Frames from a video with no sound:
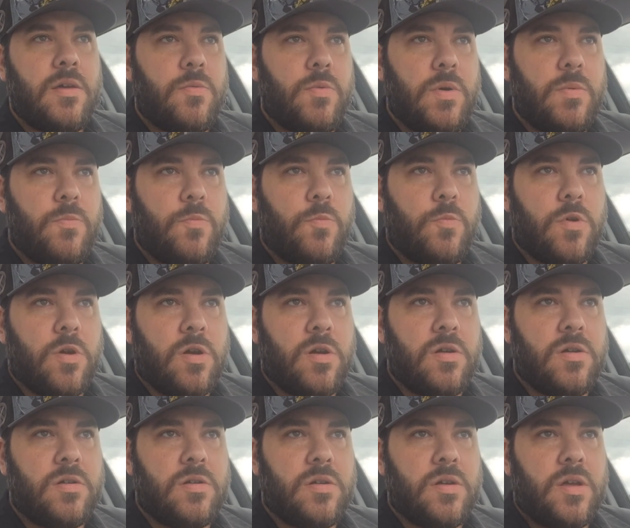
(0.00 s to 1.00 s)
when
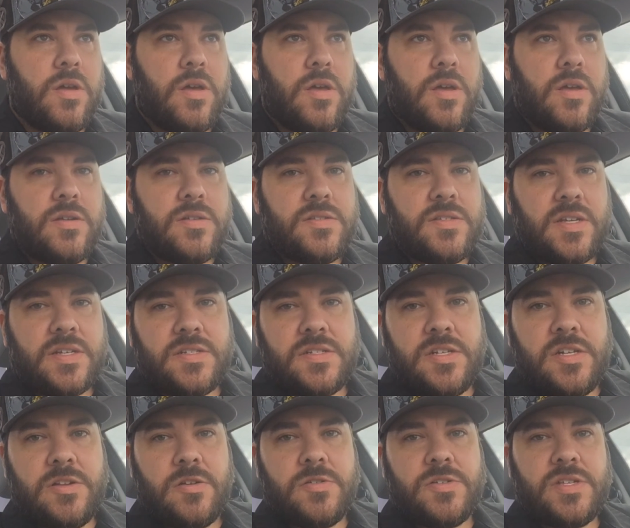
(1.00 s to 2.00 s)
we're
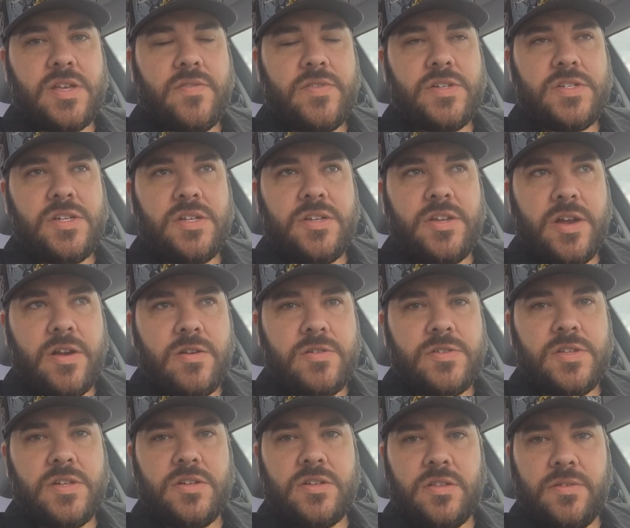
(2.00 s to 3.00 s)
16 or 17
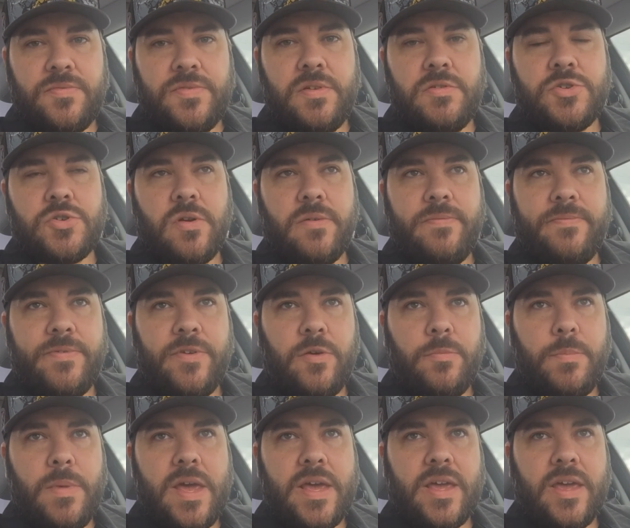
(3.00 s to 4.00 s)
years into the future of
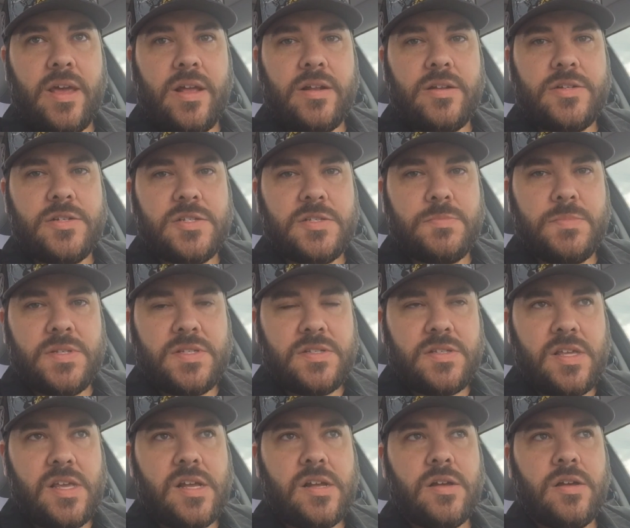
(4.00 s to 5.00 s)
filmmaking does
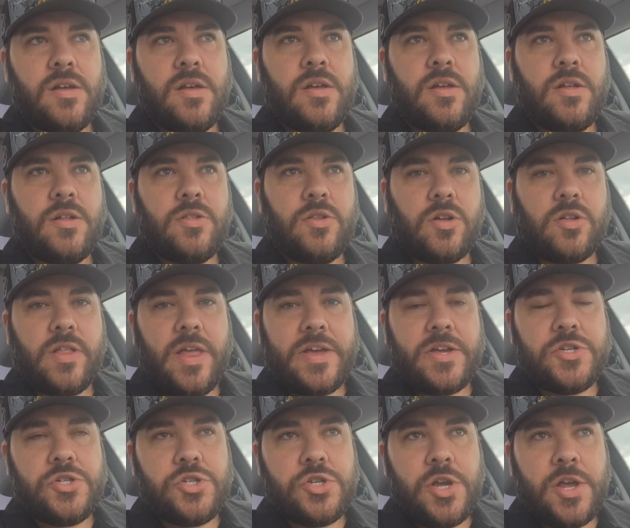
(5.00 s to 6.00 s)
Mystique look
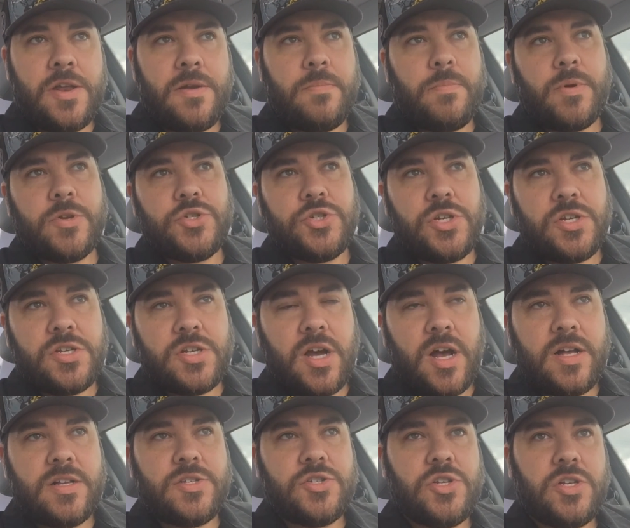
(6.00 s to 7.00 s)
like shit, but she
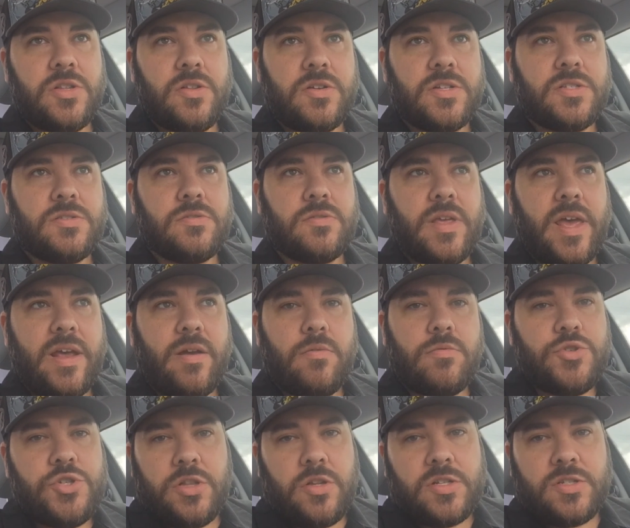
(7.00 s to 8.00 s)
does. She
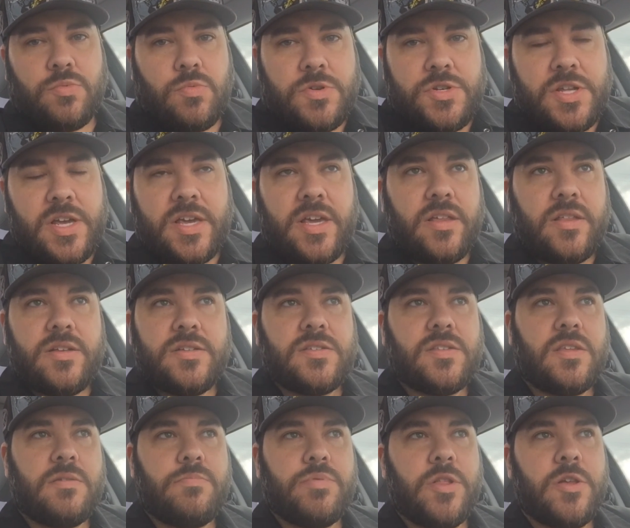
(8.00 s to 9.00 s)
looks
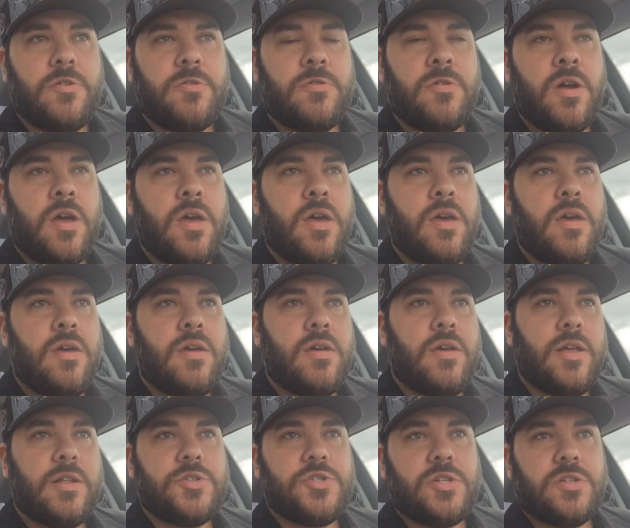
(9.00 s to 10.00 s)
ridiculously blue,
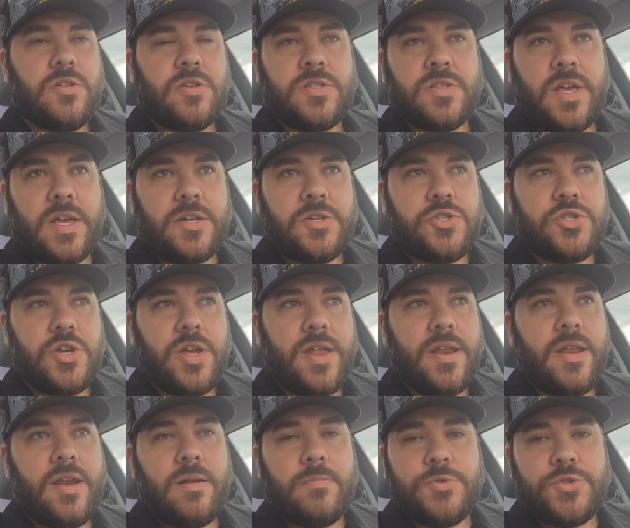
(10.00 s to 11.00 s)
and she looks like
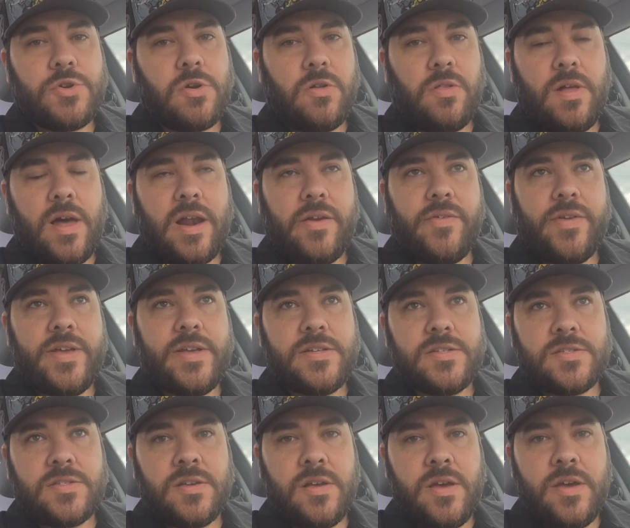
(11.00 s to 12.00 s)
shit, and I'm sure a lot of it
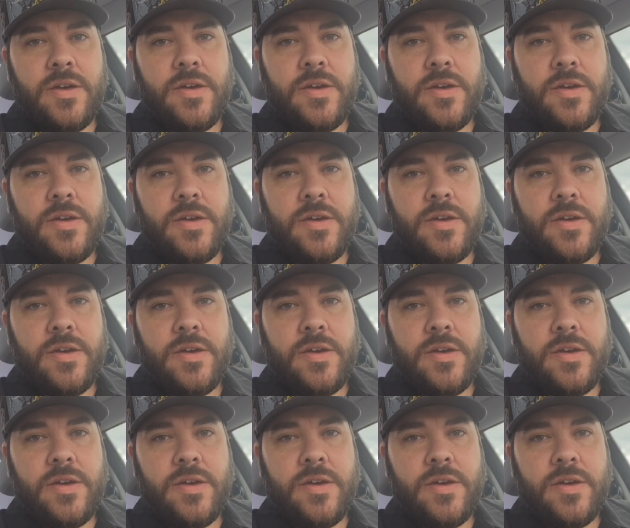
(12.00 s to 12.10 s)
is